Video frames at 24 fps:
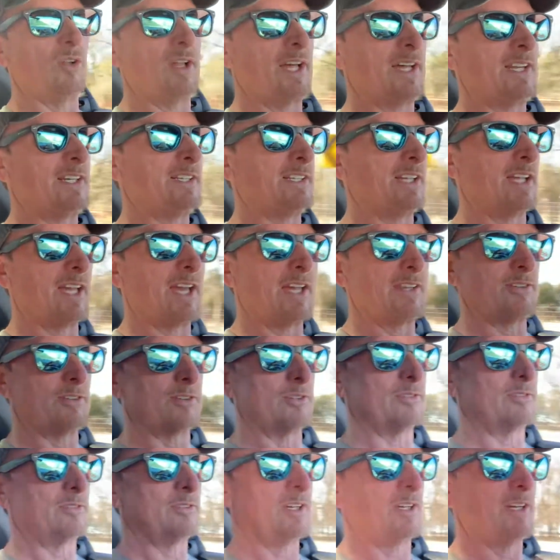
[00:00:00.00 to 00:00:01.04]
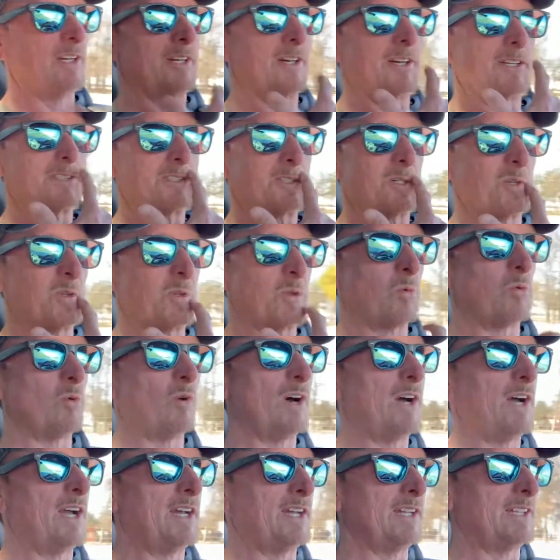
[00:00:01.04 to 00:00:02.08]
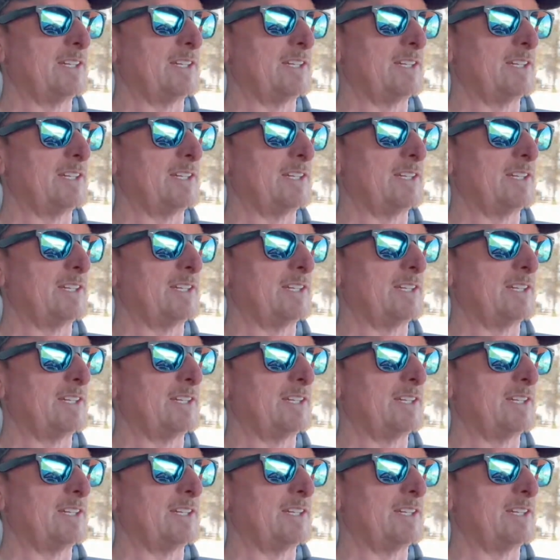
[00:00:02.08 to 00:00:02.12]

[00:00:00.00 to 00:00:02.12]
added together. So the whine